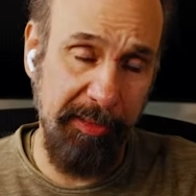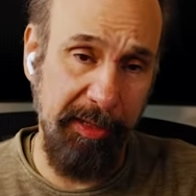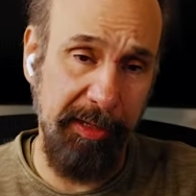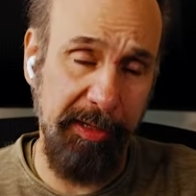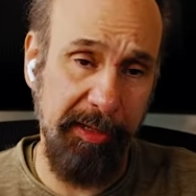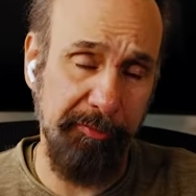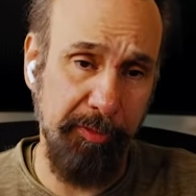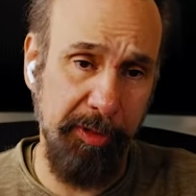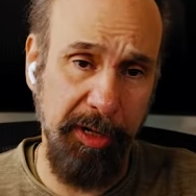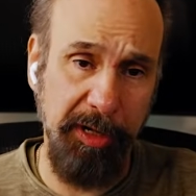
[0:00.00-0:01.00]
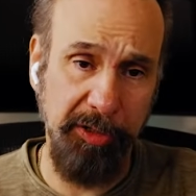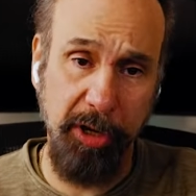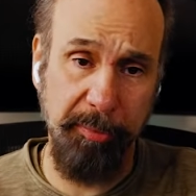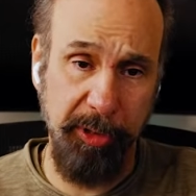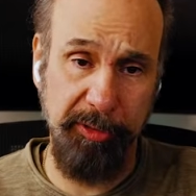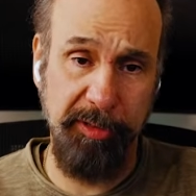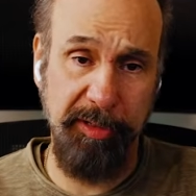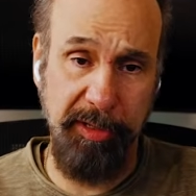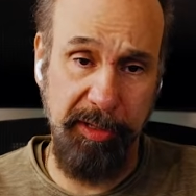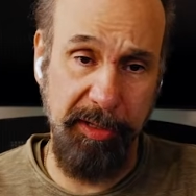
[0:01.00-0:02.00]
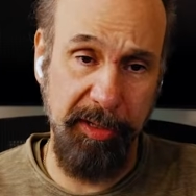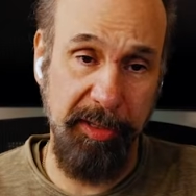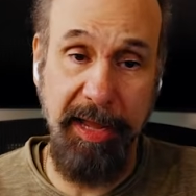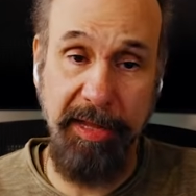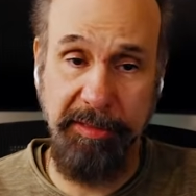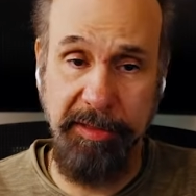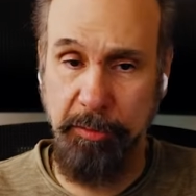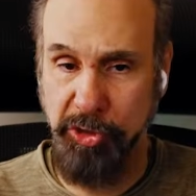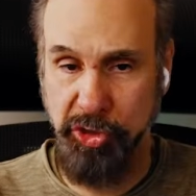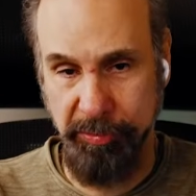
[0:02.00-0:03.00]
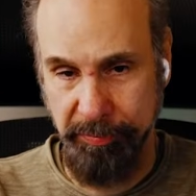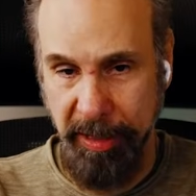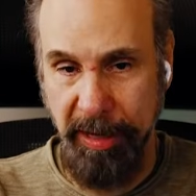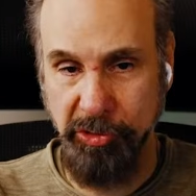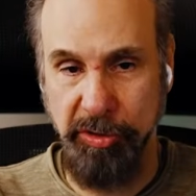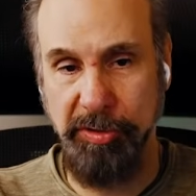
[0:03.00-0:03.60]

think if we're going to talk about the 8D, which actually